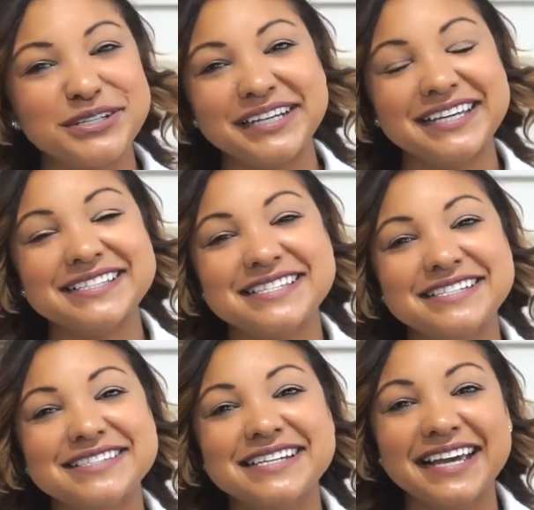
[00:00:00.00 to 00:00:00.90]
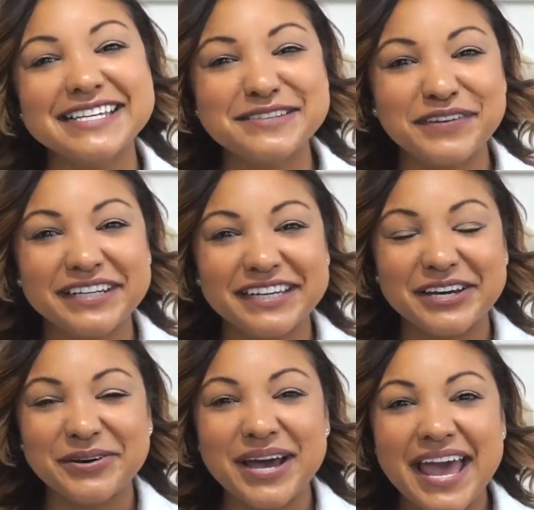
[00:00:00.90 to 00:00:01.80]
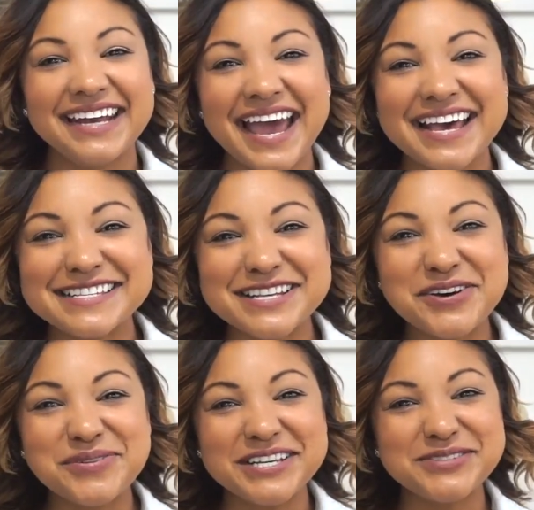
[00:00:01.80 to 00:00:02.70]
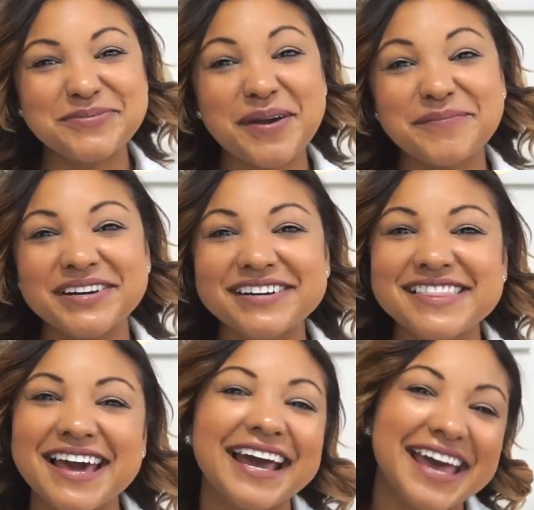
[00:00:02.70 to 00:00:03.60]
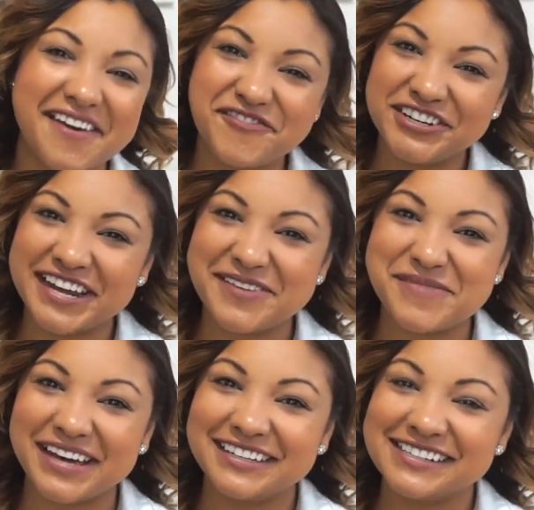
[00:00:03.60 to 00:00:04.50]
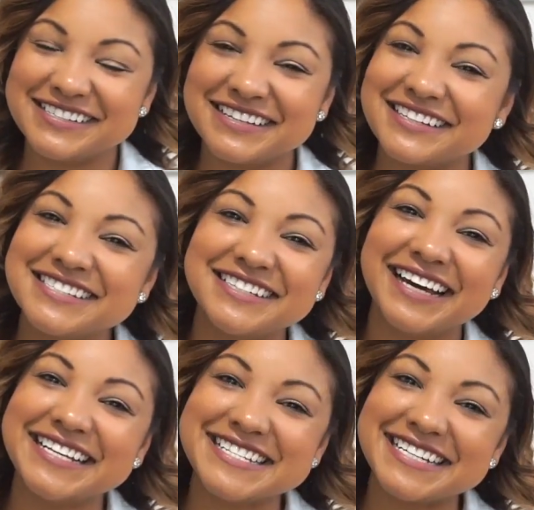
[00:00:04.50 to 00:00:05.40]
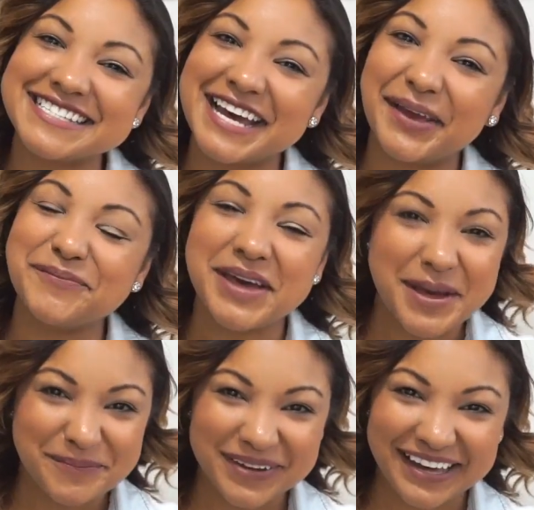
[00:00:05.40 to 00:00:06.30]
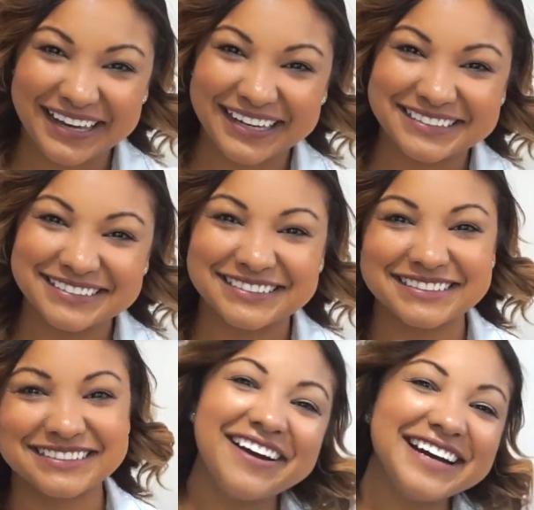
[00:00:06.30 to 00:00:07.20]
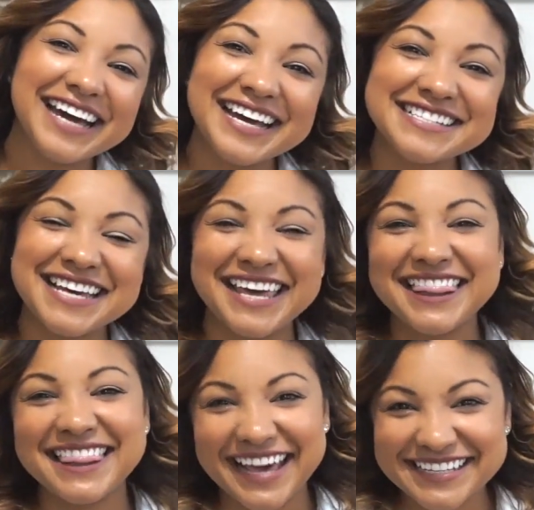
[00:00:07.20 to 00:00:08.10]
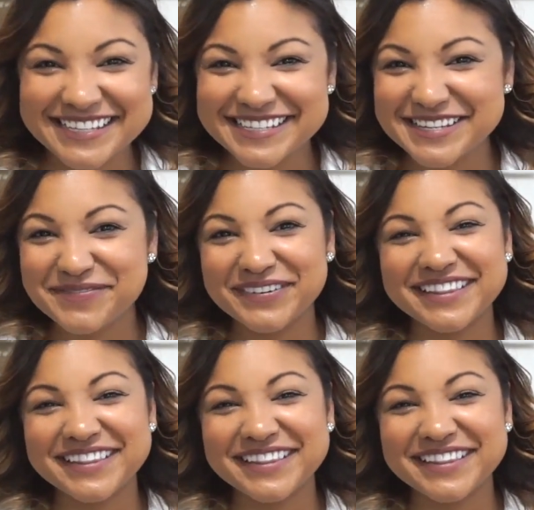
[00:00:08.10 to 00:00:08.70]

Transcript: tuning in to today's video. And as always, remember that every day matters. I'll see you guys next time. Bye. Alright guys, and that does it for